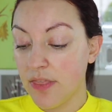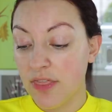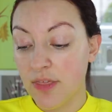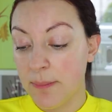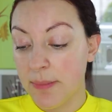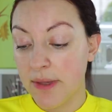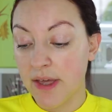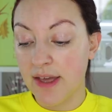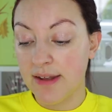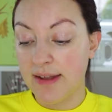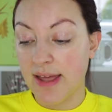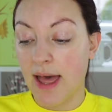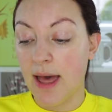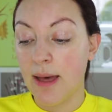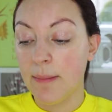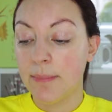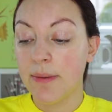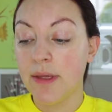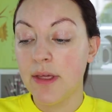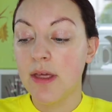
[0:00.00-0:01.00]
the Bird
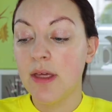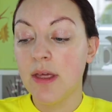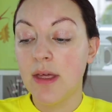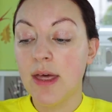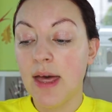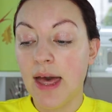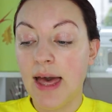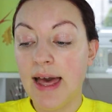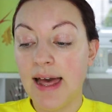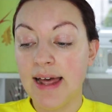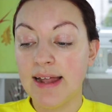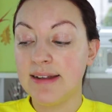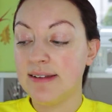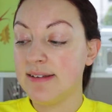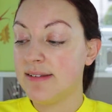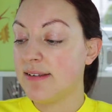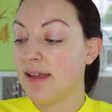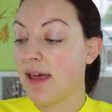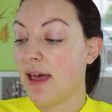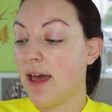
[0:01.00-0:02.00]
app,
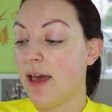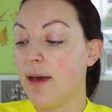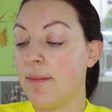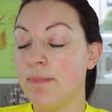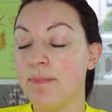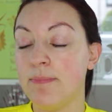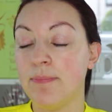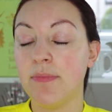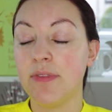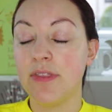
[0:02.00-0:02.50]
and um,